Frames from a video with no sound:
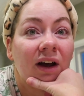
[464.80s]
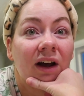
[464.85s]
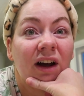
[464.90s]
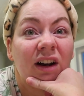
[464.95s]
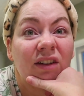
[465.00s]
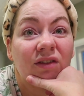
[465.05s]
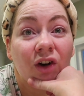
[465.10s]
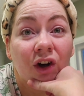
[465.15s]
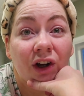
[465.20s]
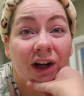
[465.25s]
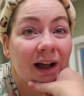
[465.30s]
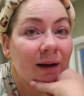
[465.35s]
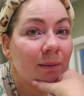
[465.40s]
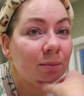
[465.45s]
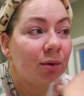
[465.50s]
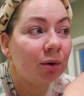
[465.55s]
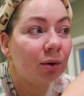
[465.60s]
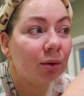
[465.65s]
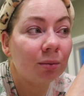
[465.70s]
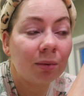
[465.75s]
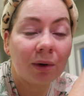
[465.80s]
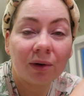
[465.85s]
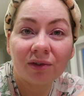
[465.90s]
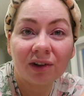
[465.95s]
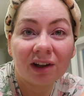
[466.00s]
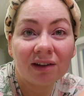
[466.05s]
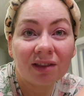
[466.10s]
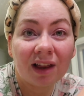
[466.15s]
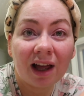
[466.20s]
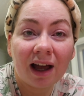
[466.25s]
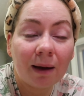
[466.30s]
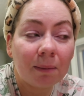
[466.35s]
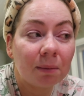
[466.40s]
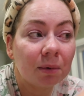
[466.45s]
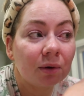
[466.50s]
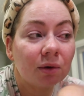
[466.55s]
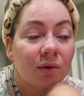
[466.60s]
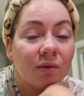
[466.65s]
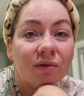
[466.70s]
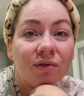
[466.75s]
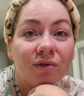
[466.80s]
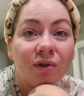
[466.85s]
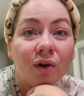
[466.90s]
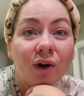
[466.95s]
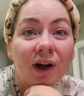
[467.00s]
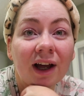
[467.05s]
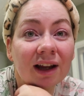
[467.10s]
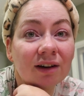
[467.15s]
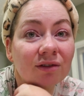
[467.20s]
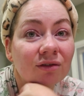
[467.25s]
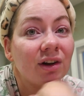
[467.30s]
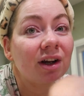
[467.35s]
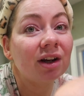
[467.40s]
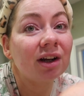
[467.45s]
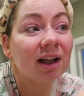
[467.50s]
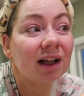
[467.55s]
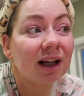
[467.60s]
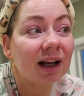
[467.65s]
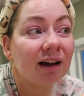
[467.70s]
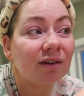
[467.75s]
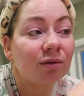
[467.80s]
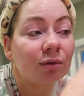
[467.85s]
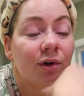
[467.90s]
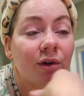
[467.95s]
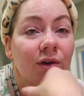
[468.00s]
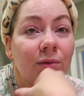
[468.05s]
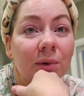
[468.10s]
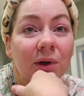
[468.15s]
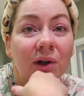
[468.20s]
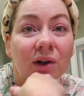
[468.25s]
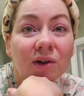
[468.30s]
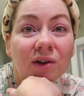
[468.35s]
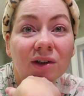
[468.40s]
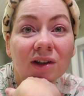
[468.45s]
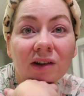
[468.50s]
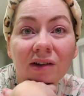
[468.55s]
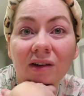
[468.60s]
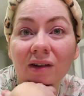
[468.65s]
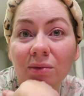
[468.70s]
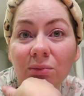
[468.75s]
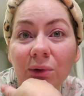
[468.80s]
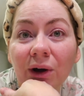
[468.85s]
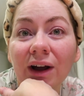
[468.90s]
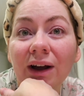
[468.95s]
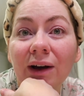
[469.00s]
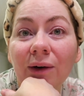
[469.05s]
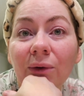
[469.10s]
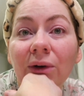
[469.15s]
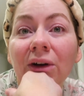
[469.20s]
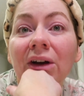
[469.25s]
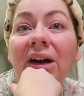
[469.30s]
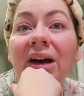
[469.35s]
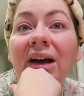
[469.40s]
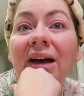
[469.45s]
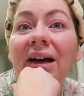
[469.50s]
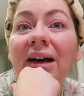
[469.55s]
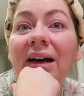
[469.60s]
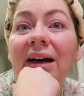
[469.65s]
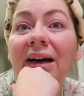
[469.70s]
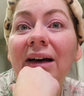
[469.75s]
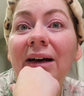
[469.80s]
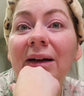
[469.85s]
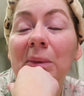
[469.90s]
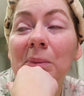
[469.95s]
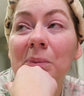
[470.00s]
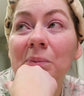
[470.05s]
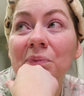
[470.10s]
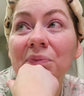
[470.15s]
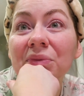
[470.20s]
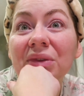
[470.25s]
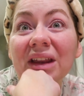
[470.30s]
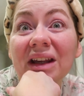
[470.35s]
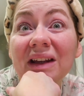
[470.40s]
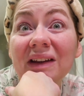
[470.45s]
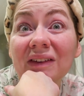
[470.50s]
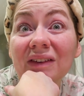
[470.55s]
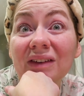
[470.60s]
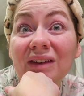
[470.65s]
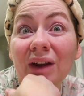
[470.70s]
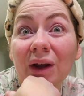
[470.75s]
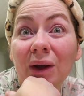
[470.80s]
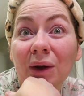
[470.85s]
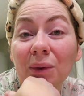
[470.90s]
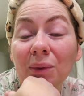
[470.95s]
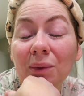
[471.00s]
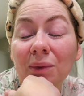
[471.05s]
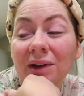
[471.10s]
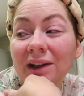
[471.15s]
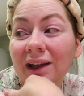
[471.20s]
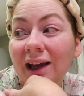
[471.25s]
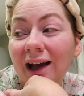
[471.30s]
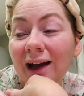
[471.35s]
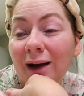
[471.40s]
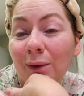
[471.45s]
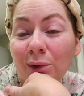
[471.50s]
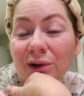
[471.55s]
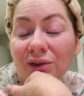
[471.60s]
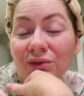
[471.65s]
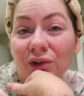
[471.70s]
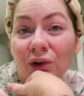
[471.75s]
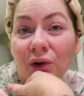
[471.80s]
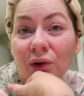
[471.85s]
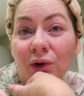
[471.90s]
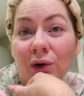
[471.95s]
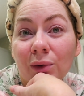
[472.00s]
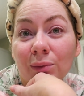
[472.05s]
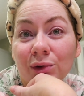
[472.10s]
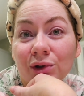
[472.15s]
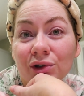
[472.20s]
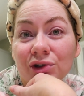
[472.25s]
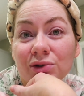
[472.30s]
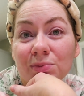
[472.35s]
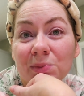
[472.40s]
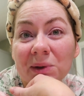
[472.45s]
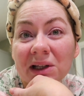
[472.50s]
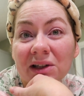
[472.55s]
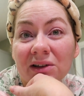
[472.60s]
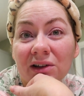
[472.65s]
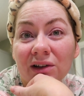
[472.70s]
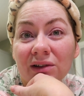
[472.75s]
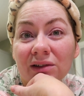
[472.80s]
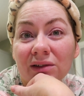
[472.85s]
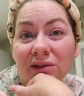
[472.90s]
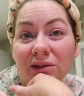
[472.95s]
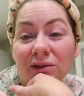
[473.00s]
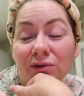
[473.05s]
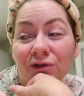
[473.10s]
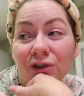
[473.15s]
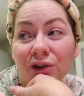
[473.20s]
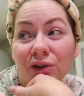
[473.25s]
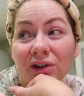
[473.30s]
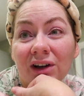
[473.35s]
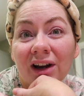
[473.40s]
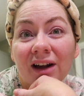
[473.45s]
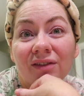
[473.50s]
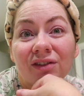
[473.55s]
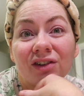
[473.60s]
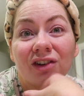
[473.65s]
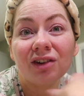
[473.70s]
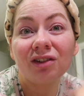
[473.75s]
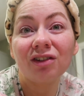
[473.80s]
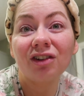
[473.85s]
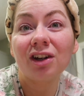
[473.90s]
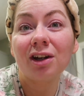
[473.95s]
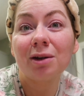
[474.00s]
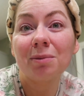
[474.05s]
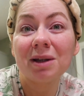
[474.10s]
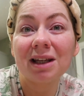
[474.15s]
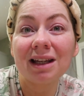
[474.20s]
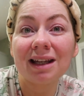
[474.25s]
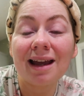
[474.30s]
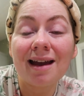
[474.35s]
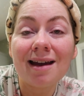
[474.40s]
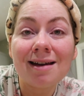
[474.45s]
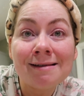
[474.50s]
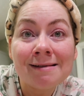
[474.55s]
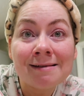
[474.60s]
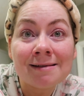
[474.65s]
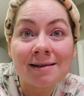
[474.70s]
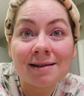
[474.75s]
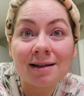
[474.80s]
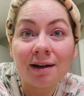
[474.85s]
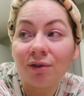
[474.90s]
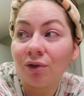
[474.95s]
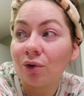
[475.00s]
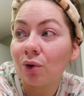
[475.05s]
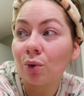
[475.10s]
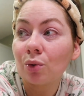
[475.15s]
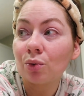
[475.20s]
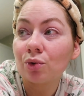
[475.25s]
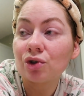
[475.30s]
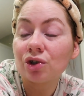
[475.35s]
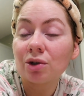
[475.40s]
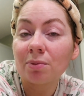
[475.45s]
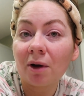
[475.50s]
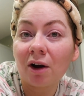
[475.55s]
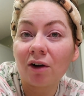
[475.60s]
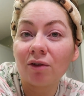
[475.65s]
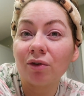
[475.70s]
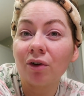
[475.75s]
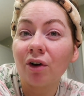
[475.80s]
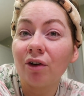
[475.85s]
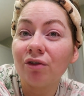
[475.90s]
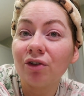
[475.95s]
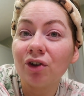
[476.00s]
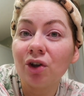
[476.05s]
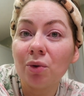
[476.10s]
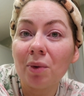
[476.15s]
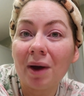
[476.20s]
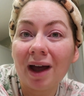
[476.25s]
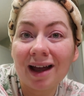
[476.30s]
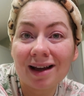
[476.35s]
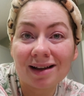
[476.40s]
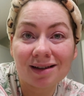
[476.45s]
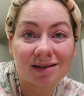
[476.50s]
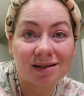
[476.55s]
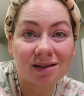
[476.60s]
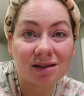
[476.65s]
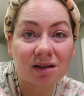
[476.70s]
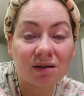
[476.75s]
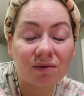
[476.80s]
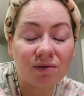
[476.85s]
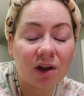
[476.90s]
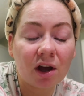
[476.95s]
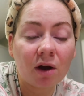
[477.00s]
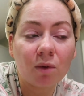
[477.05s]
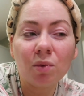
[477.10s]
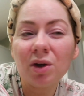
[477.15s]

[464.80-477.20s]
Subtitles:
I've got an apple. I'll save that apple for Henry and he'll have one of the bananas as well. So yeah, we've not got much speed food left, so it's going to be difficult tomorrow. I've got a few eggs and stuff there.